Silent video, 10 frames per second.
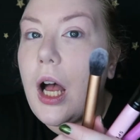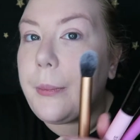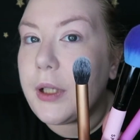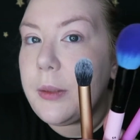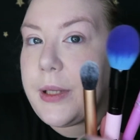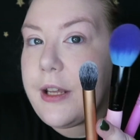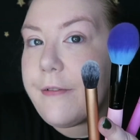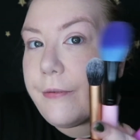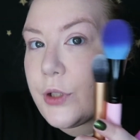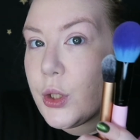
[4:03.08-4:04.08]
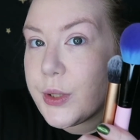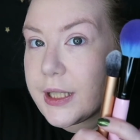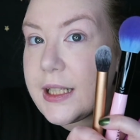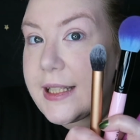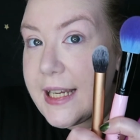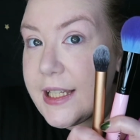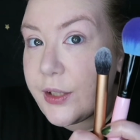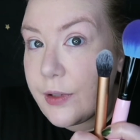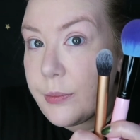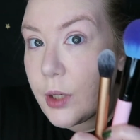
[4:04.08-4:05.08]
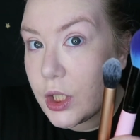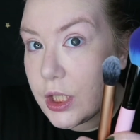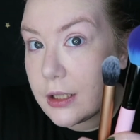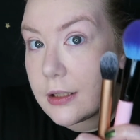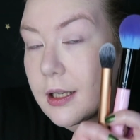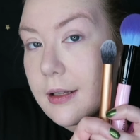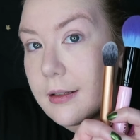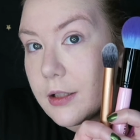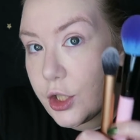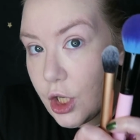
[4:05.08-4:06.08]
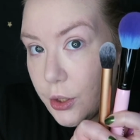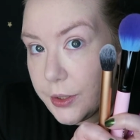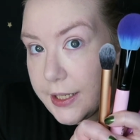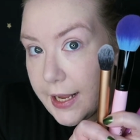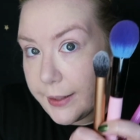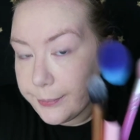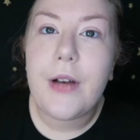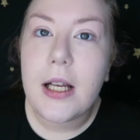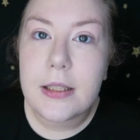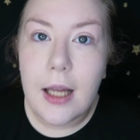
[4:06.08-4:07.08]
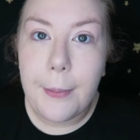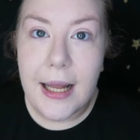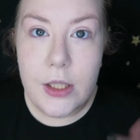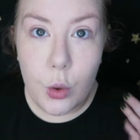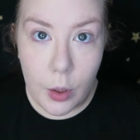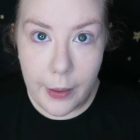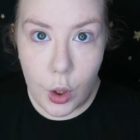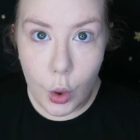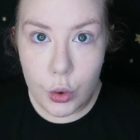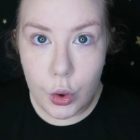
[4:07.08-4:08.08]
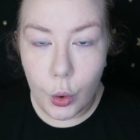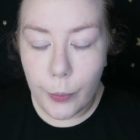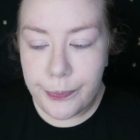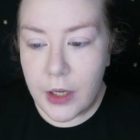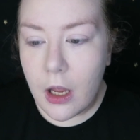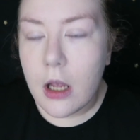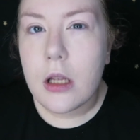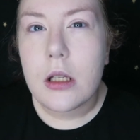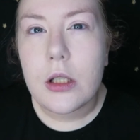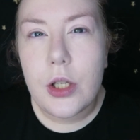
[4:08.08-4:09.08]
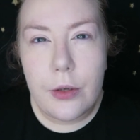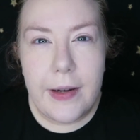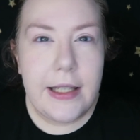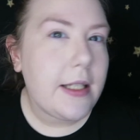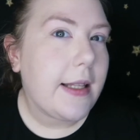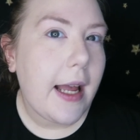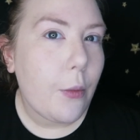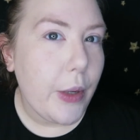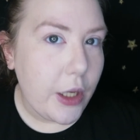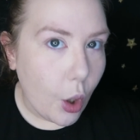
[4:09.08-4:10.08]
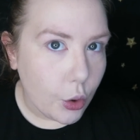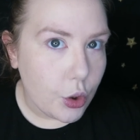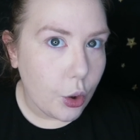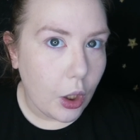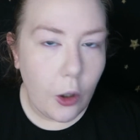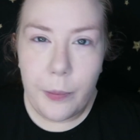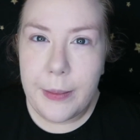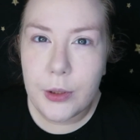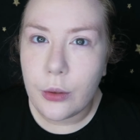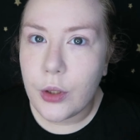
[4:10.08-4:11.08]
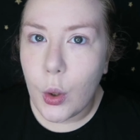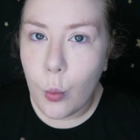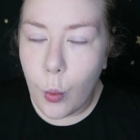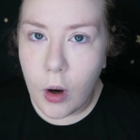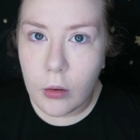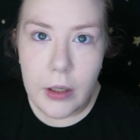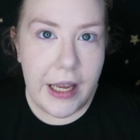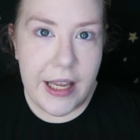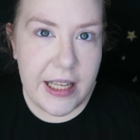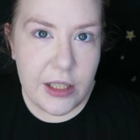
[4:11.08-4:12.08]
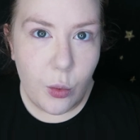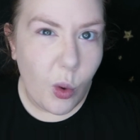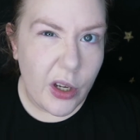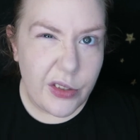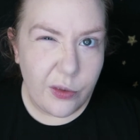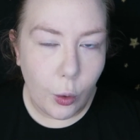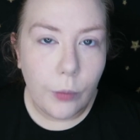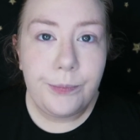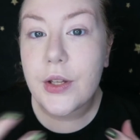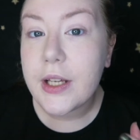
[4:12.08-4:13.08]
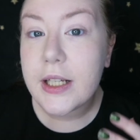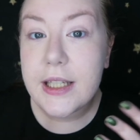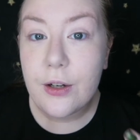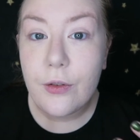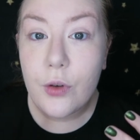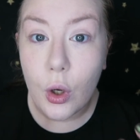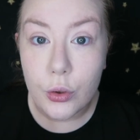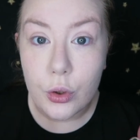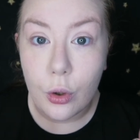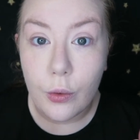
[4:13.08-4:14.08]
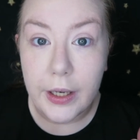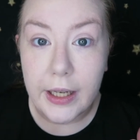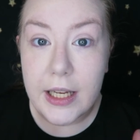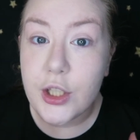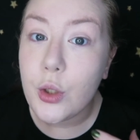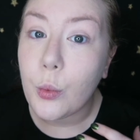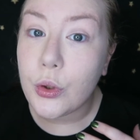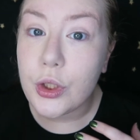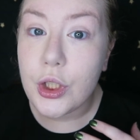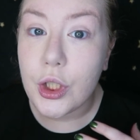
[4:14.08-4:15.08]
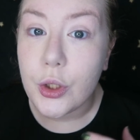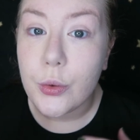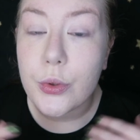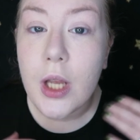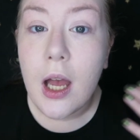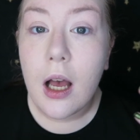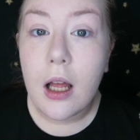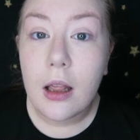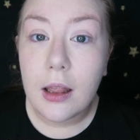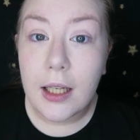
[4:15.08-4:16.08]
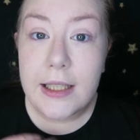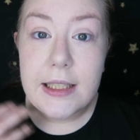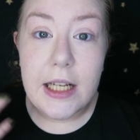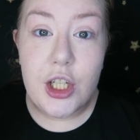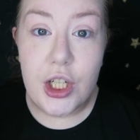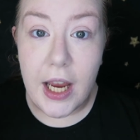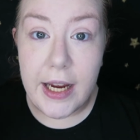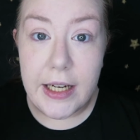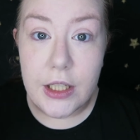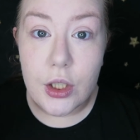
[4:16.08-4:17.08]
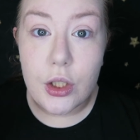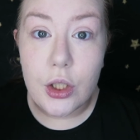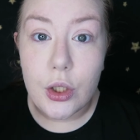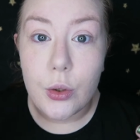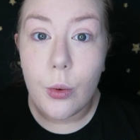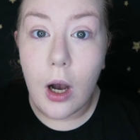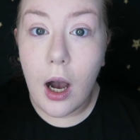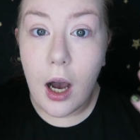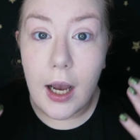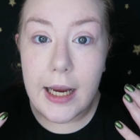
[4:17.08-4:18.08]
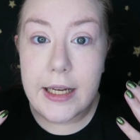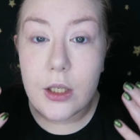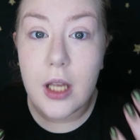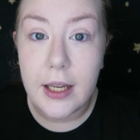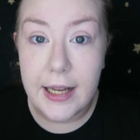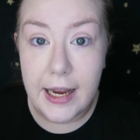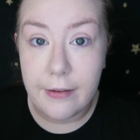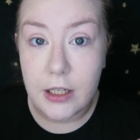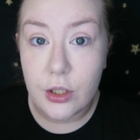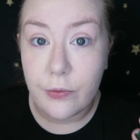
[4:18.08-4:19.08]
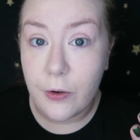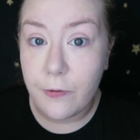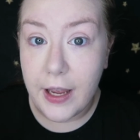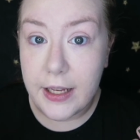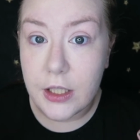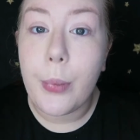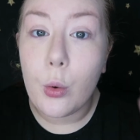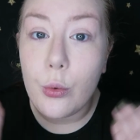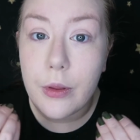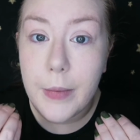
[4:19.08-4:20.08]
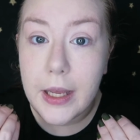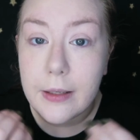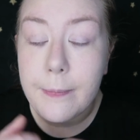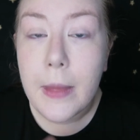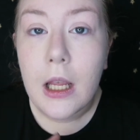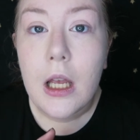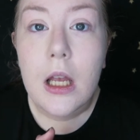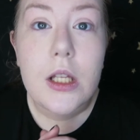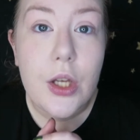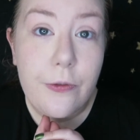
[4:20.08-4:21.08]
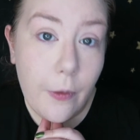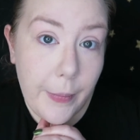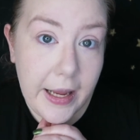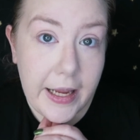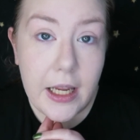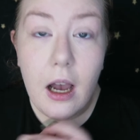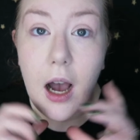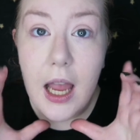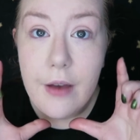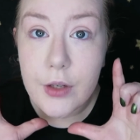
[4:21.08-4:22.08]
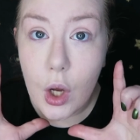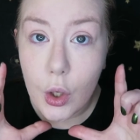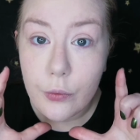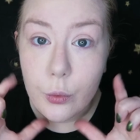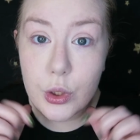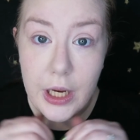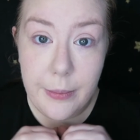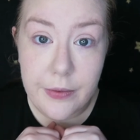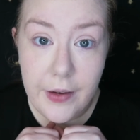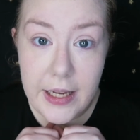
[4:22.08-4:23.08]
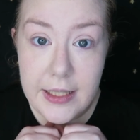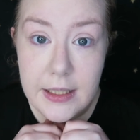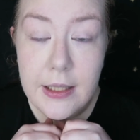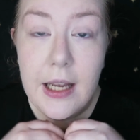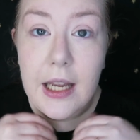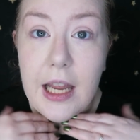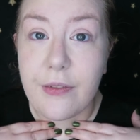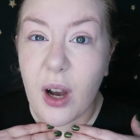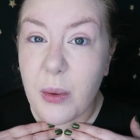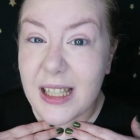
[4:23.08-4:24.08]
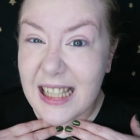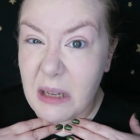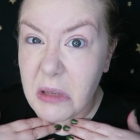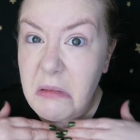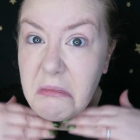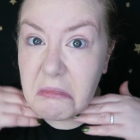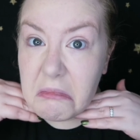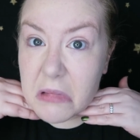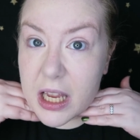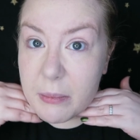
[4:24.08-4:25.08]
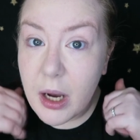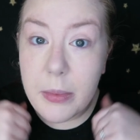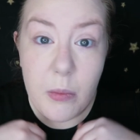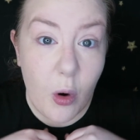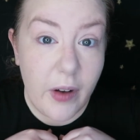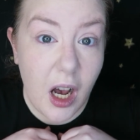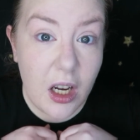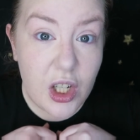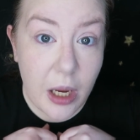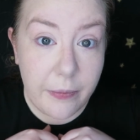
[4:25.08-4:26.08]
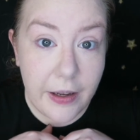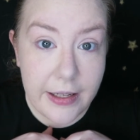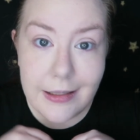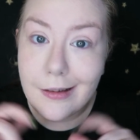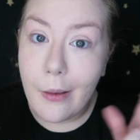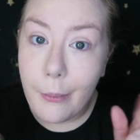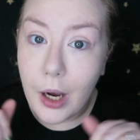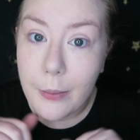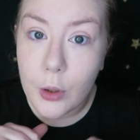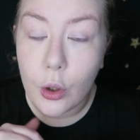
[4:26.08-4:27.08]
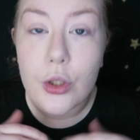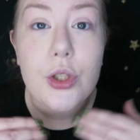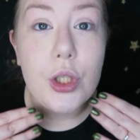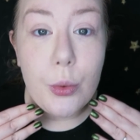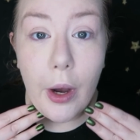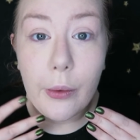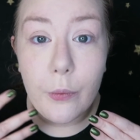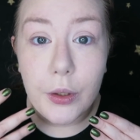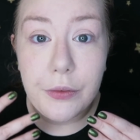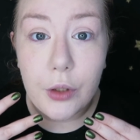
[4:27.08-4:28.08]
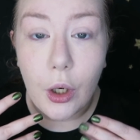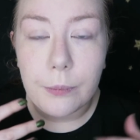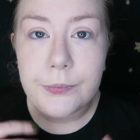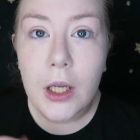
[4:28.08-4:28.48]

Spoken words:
I'm going to be using these three brushes to show you today. First up, let's talk about contour. So the reason that we contour, a lot of people don't know what it is or what it's for. So the idea of contouring is you want to use light and shade to hide certain areas of your face, pull them in. So for me, I have an oval shaped face. If I was slimmer, it might be more of a heart shaped face, but I'm not. So you work with what you've got.